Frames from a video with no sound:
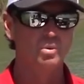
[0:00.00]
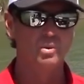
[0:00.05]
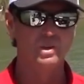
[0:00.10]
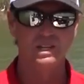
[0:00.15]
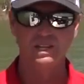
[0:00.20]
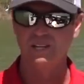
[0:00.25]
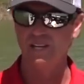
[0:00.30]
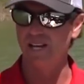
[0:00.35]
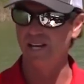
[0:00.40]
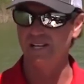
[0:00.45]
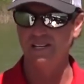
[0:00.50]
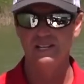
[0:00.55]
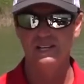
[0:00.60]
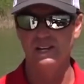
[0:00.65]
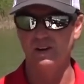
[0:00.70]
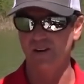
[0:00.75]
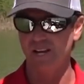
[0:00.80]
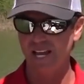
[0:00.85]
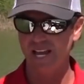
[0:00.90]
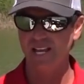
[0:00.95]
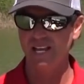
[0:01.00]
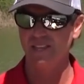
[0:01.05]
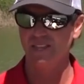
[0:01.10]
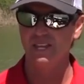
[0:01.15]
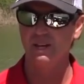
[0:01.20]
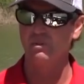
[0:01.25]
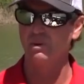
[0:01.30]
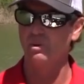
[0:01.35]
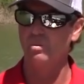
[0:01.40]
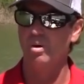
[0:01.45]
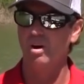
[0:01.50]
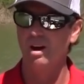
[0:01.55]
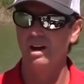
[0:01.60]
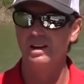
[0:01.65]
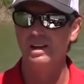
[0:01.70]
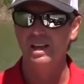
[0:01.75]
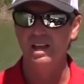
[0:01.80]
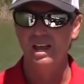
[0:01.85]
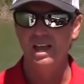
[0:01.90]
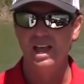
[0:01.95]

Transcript: We can get, you know, anything we want